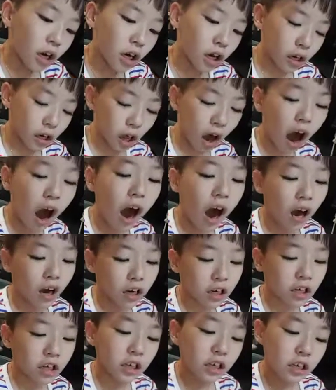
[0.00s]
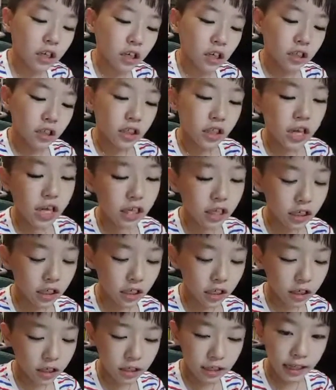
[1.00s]
Clock, said
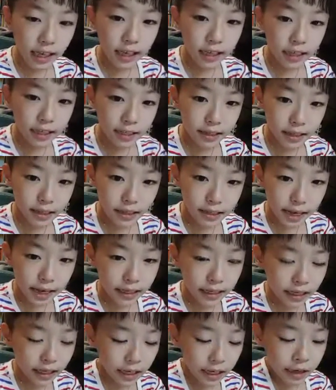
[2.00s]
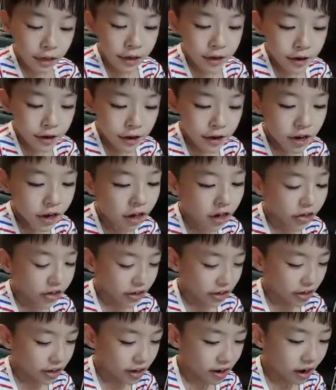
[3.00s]
Teddy.
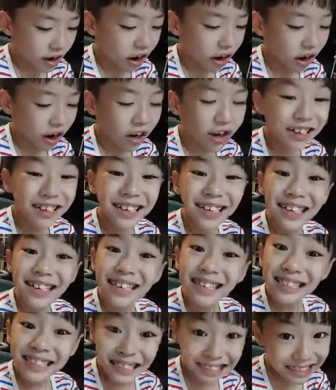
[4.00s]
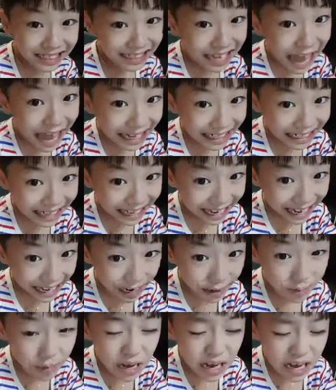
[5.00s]
Not clock, said
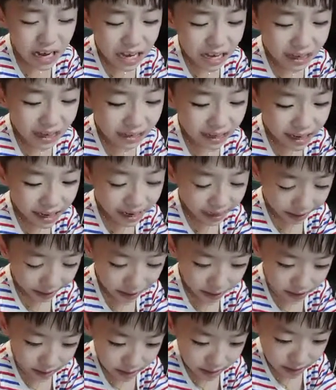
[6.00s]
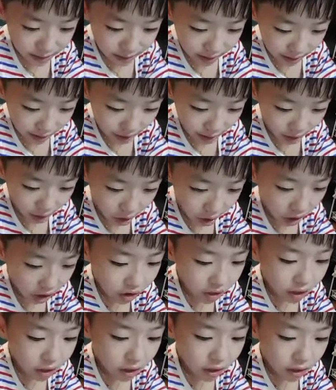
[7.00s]
Cam. Click.
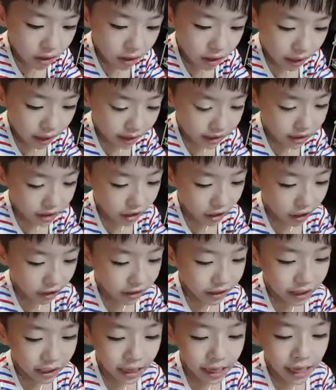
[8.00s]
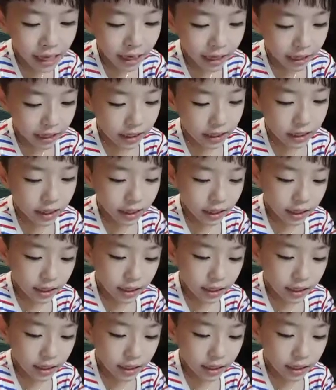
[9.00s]
Clock is not click.